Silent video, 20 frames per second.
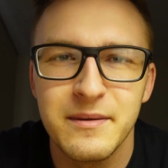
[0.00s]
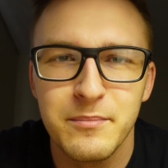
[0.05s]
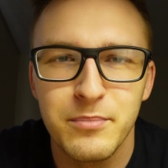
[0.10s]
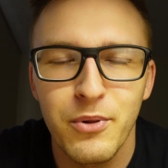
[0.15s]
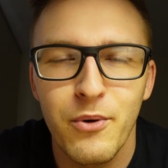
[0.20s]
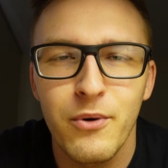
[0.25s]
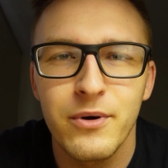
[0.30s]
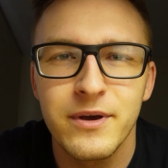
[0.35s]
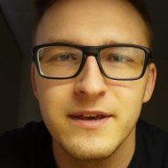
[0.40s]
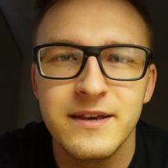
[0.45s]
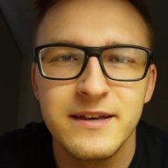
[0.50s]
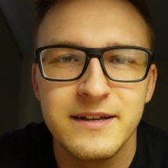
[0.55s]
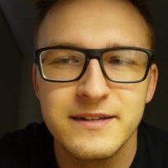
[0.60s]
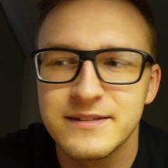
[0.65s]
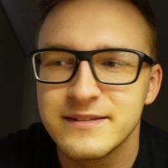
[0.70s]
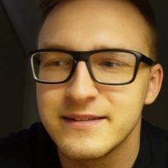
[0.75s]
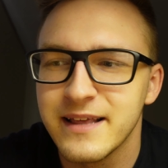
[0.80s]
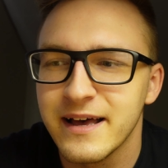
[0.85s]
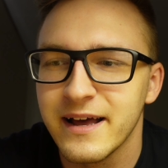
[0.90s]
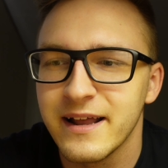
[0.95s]

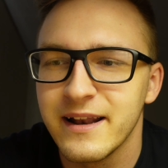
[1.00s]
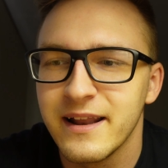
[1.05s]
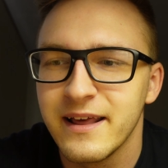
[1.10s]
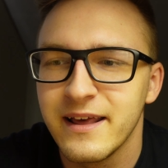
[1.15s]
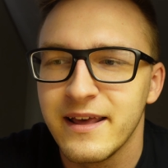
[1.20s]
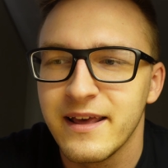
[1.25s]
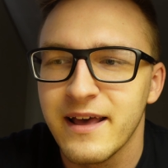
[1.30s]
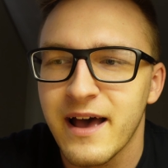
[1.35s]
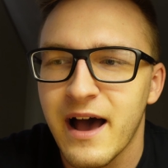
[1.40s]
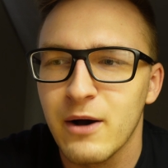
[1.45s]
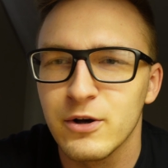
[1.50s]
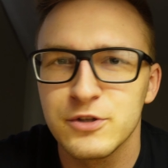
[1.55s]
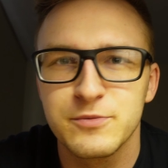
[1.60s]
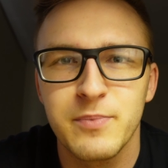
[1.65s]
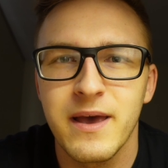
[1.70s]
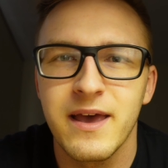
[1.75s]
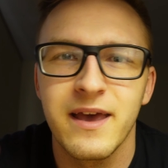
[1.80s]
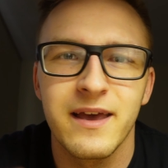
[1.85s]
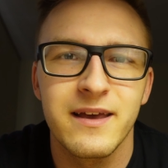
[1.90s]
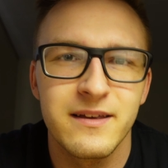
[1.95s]
employees that I was
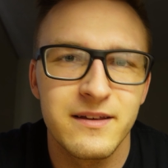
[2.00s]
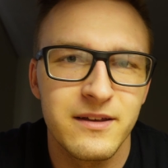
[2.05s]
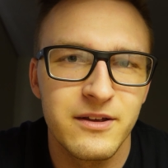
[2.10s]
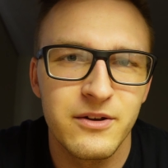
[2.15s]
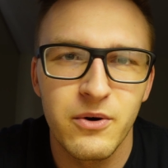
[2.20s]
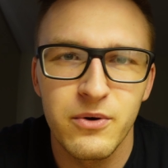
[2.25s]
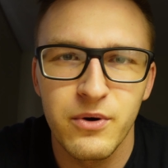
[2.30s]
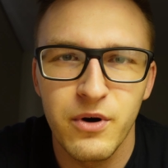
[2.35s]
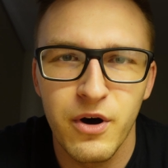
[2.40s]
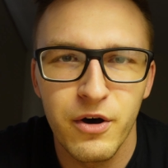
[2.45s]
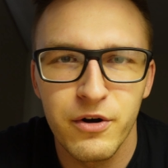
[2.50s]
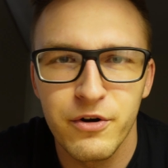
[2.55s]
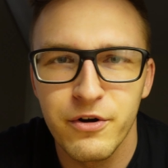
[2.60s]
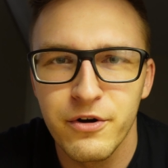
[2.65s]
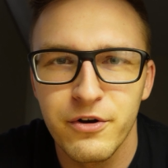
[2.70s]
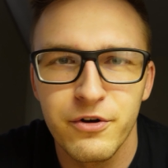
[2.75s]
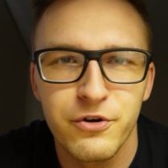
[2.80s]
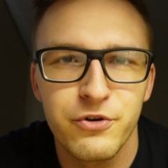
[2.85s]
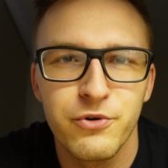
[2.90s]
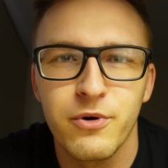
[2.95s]
paying, you know,
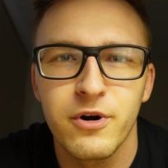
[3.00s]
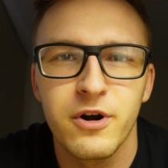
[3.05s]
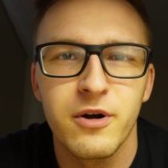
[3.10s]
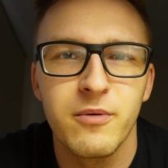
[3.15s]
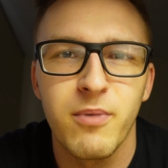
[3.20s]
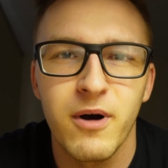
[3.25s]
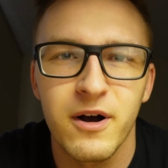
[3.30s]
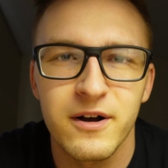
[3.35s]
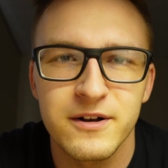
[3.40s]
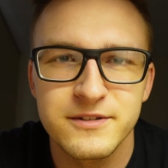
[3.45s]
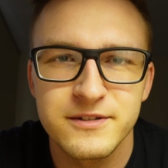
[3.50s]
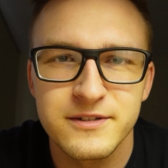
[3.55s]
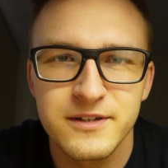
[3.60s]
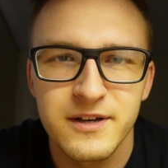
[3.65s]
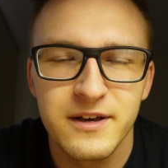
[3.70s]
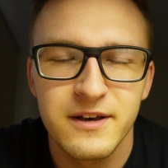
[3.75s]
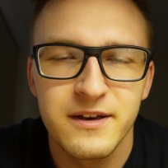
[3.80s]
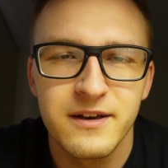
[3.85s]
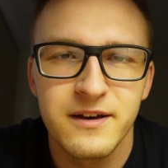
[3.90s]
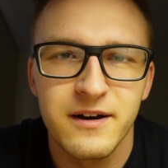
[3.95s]
$100 or
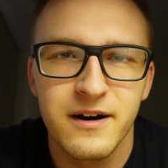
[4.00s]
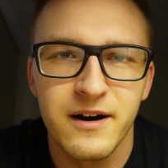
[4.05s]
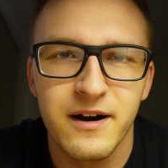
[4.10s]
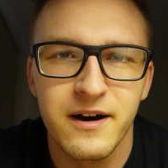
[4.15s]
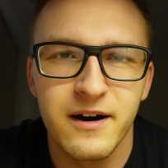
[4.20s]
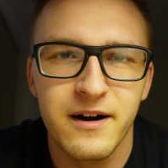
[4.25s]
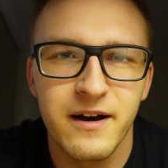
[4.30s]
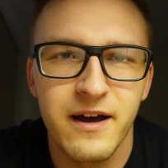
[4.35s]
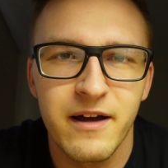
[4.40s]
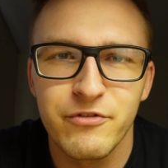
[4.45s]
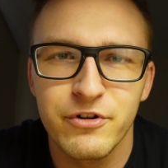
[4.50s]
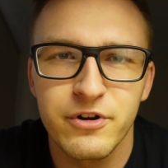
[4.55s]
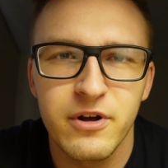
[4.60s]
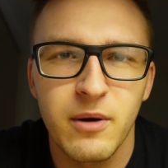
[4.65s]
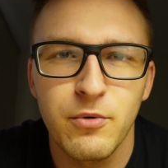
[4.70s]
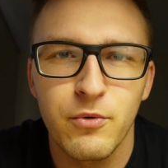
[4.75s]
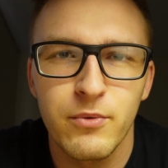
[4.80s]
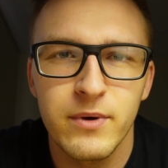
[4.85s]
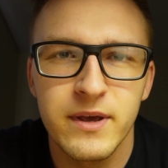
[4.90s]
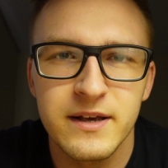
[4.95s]
$200 every
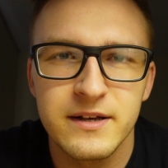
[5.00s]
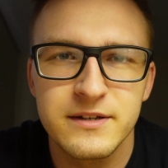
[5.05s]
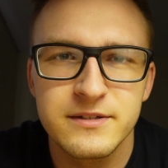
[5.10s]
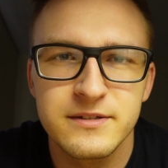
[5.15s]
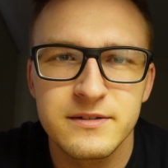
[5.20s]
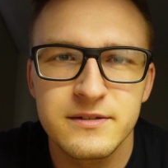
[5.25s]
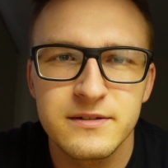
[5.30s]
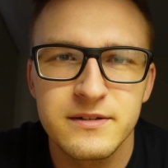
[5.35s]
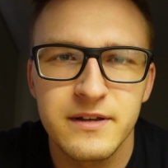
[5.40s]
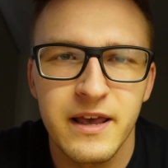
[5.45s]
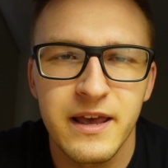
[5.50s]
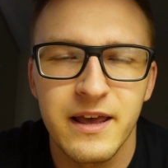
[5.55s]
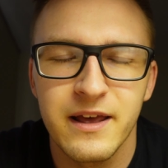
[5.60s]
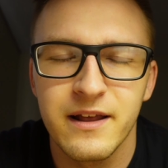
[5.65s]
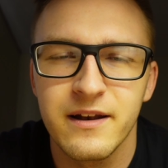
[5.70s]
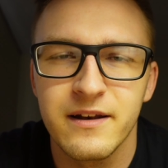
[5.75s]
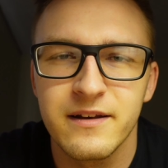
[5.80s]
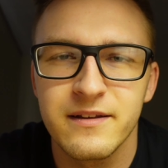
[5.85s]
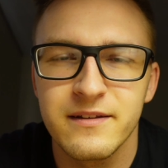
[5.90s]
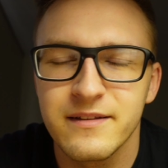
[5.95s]
couple weeks.
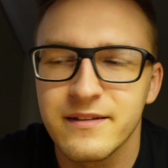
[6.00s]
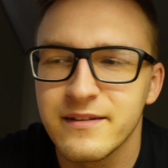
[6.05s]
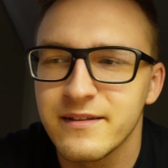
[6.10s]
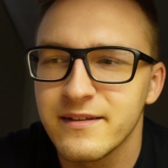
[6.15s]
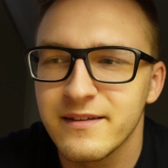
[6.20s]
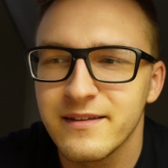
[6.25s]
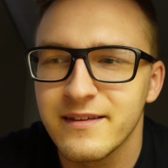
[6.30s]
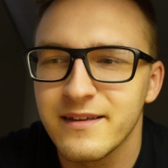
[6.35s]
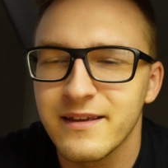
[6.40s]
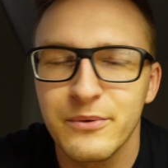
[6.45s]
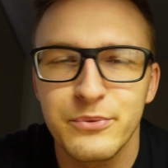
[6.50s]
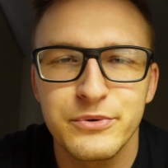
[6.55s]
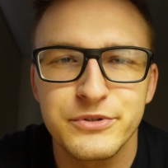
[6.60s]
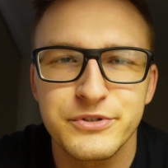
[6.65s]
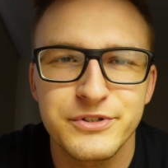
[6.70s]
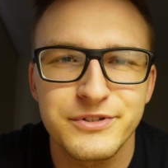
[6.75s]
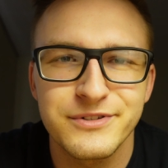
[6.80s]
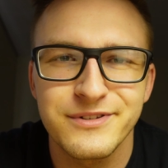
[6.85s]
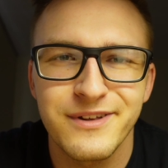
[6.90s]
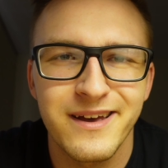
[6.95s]
And it was
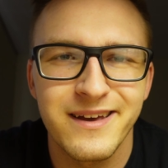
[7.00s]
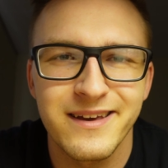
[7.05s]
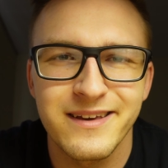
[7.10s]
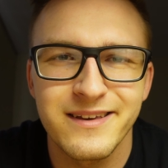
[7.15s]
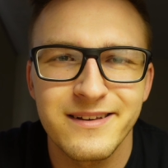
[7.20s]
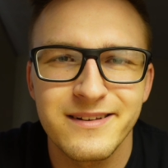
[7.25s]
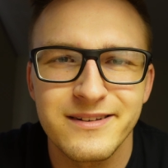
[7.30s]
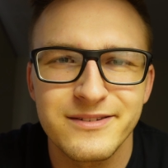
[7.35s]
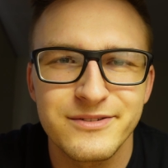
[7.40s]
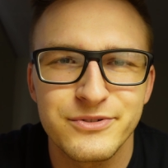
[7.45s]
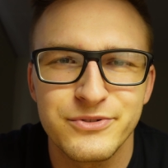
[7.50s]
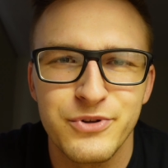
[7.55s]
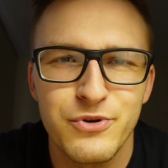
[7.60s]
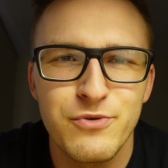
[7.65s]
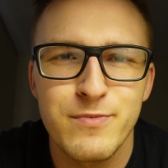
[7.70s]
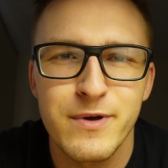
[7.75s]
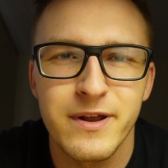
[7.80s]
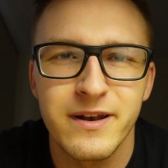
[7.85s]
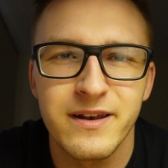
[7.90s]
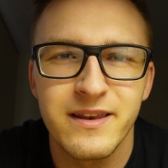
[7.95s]
just like
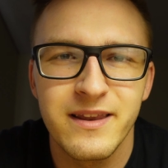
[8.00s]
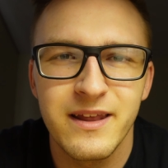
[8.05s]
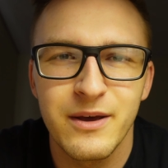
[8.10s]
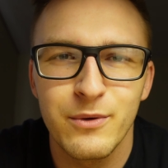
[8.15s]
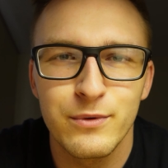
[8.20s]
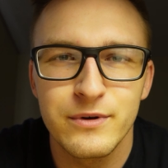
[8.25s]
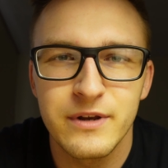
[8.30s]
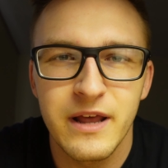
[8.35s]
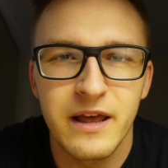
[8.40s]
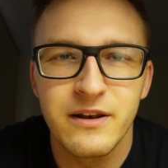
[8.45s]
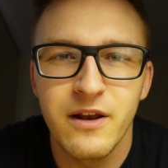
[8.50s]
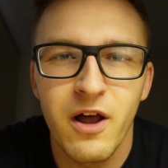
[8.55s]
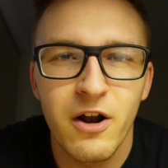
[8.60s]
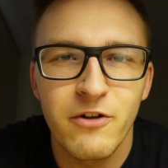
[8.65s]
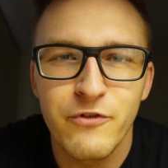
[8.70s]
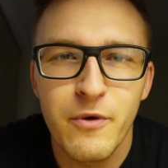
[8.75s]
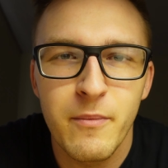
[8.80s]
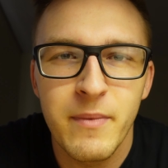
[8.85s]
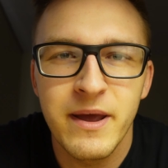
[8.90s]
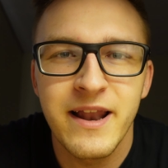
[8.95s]
stupid. None
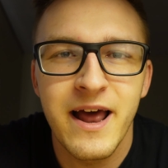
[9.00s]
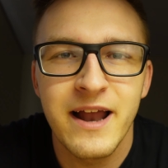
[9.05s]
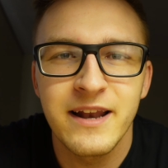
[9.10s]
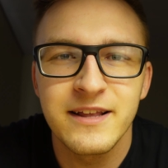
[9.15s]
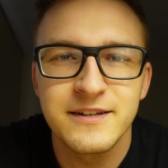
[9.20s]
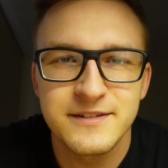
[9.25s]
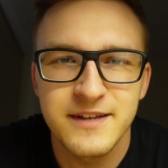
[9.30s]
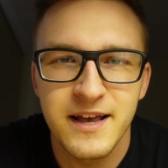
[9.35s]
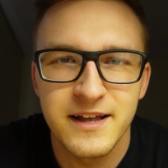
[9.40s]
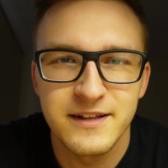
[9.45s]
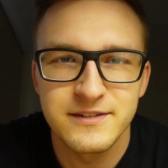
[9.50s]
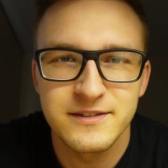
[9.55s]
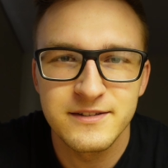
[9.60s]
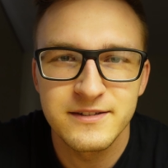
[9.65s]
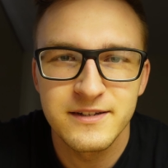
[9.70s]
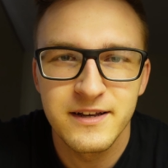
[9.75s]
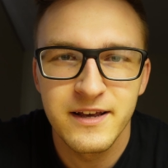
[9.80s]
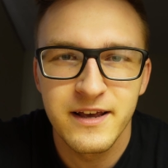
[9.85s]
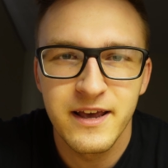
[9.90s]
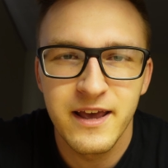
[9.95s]
of it made any sense.
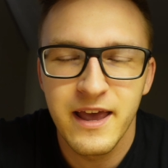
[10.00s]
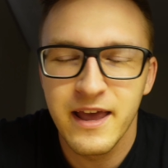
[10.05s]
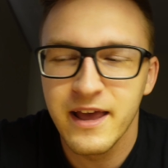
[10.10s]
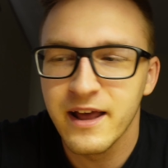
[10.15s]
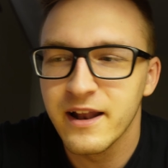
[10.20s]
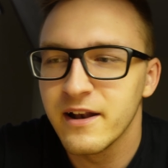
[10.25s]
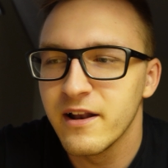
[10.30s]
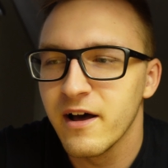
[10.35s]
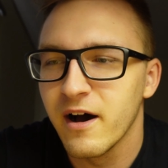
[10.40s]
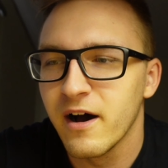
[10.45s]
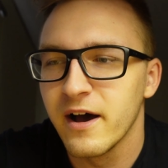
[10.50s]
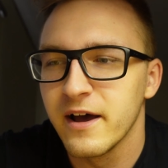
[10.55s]
And,